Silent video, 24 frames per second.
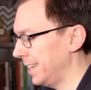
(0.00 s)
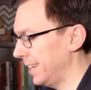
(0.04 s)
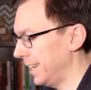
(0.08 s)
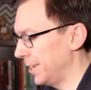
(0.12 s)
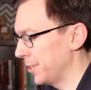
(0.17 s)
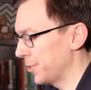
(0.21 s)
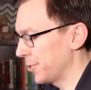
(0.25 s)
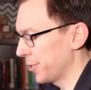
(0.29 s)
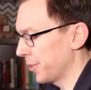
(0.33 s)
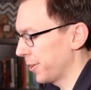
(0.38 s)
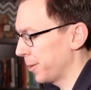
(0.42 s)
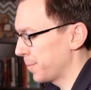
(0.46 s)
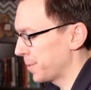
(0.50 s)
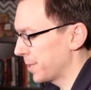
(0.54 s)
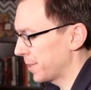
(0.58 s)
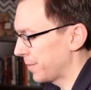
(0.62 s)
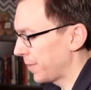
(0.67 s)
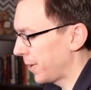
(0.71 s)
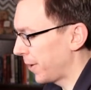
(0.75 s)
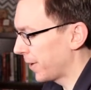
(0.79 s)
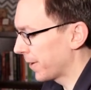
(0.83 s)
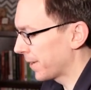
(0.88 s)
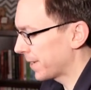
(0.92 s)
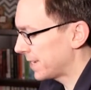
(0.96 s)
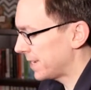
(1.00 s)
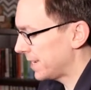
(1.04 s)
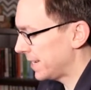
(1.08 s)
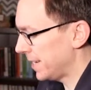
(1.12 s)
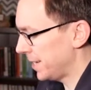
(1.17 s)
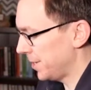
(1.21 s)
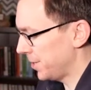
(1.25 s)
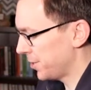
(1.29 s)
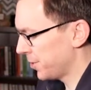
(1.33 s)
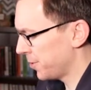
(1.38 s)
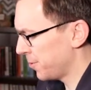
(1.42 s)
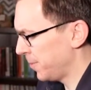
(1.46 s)
in terms of
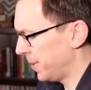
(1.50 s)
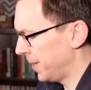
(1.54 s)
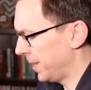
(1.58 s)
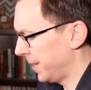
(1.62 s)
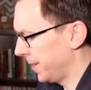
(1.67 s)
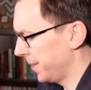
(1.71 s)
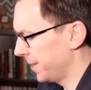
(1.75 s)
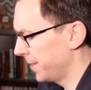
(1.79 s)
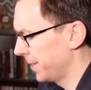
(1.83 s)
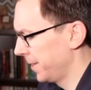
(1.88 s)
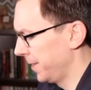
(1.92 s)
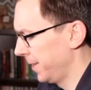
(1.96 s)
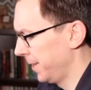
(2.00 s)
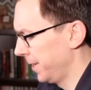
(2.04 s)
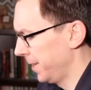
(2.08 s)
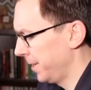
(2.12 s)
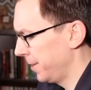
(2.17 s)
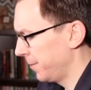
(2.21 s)
RT squared,